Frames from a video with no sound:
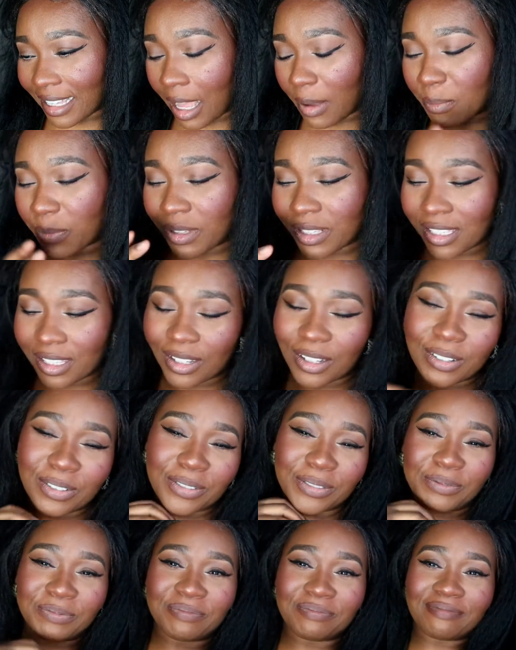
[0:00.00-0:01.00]
I'm pissed
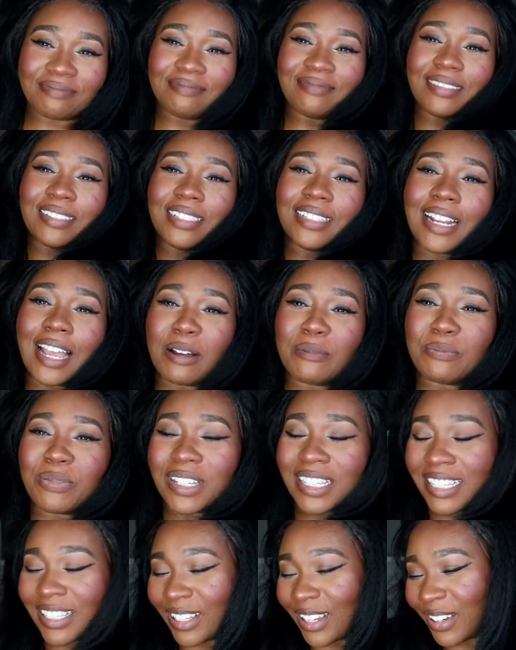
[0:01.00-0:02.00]
off. I'm
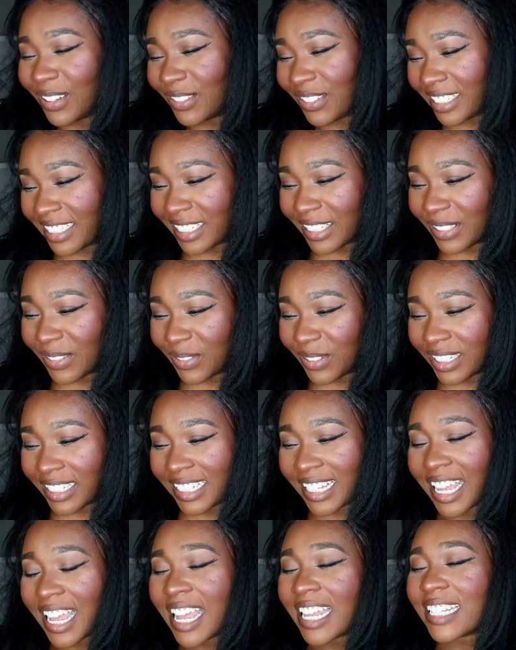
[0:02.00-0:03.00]
pissed off at this
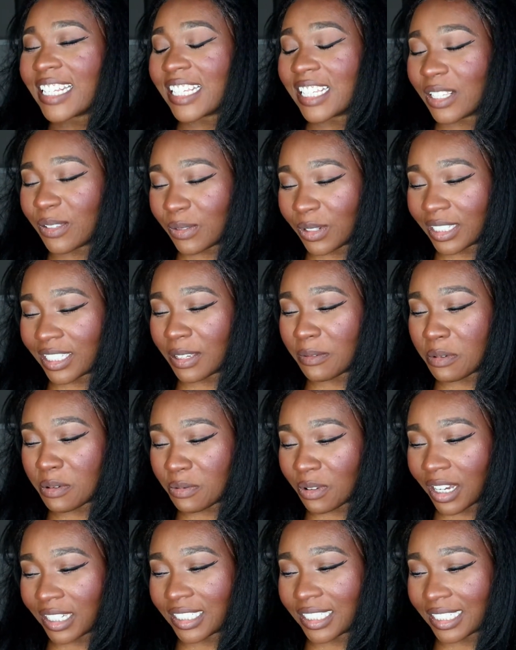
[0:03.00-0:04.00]
one. This is what they be
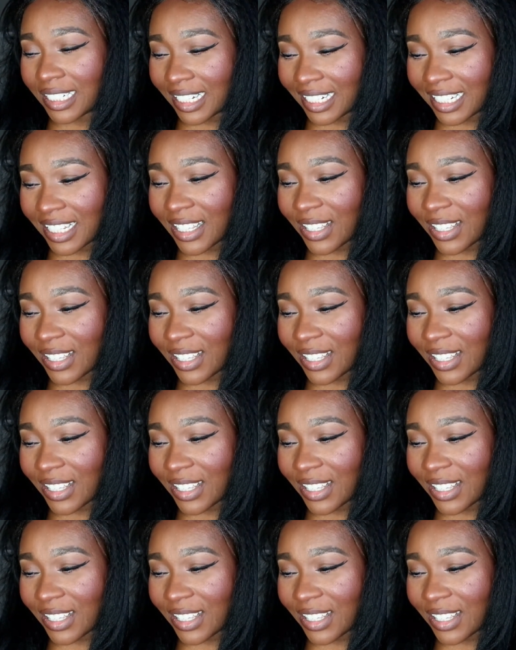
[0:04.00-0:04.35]
watching and